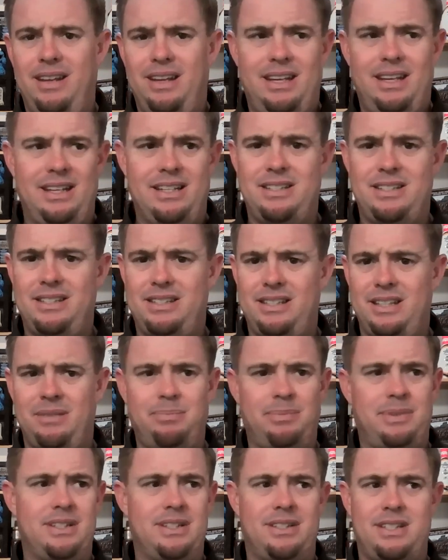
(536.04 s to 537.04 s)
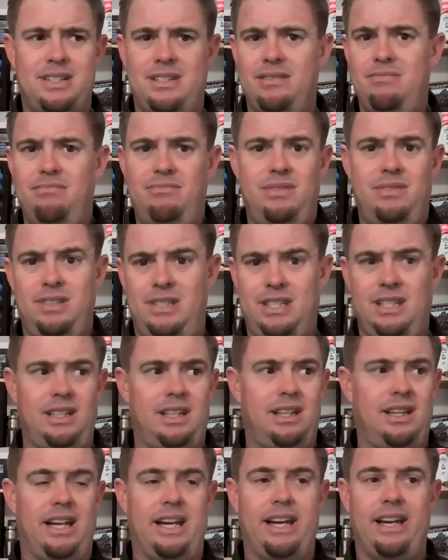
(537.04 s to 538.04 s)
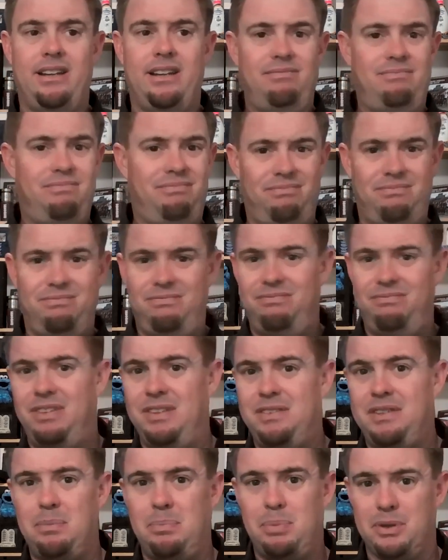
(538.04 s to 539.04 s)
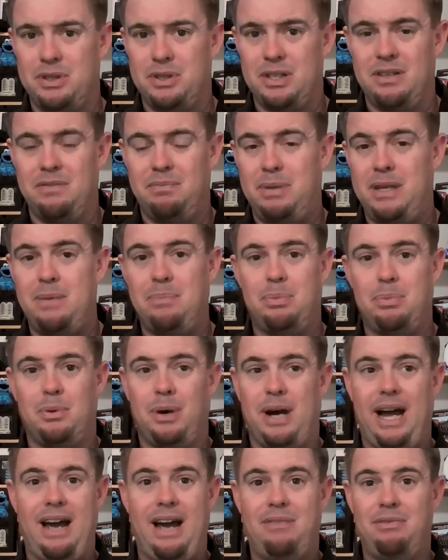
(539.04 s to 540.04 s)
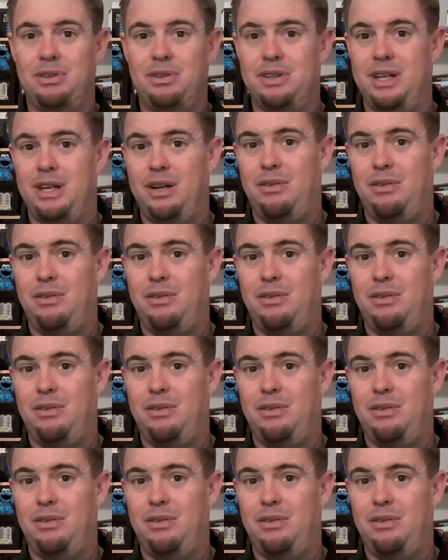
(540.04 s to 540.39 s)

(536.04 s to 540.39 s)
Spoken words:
it's something silly like 50% of people after they